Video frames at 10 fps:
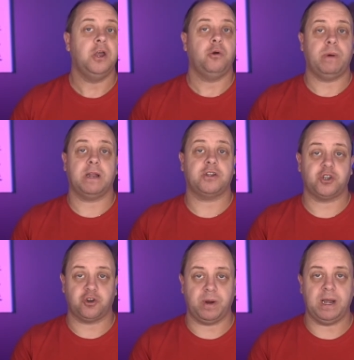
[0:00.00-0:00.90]
whereas
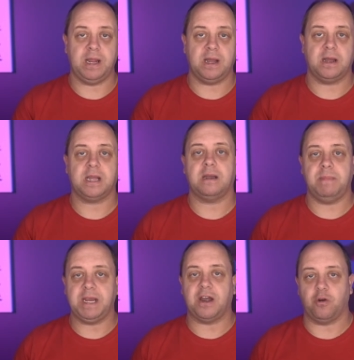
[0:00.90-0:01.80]
Australia can
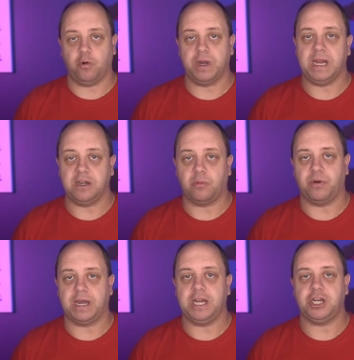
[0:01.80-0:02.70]
make their own
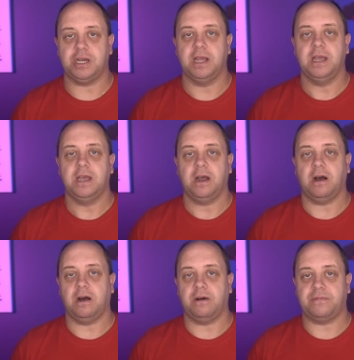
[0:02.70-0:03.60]
interpretation
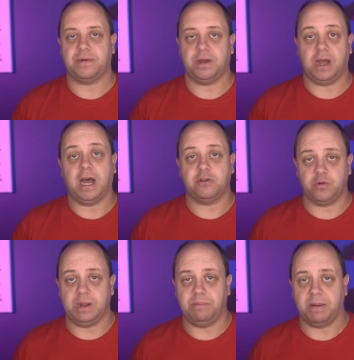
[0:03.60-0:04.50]
of uh, how
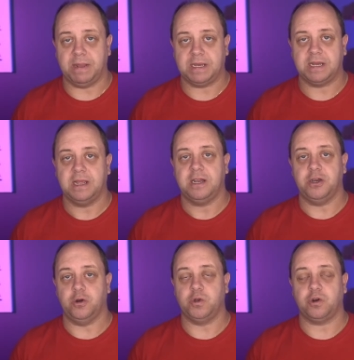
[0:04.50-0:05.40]
to implement
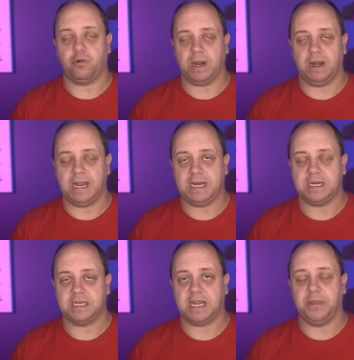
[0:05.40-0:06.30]
those
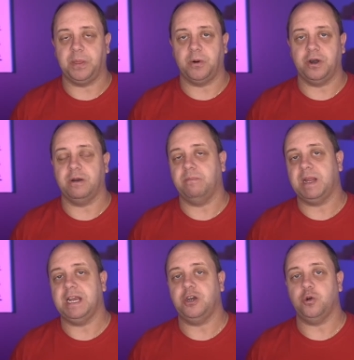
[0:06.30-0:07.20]
regulations and turn them
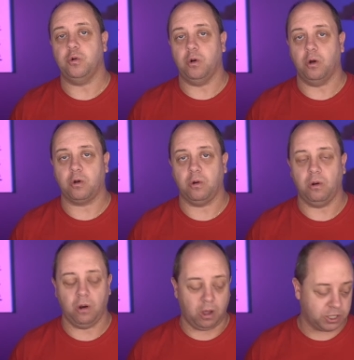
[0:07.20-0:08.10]
into local
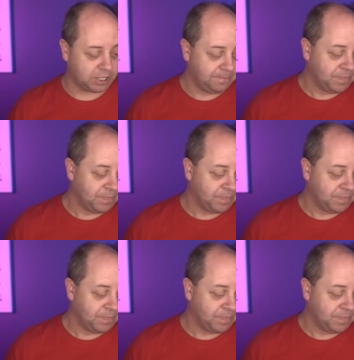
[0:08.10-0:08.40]
laws.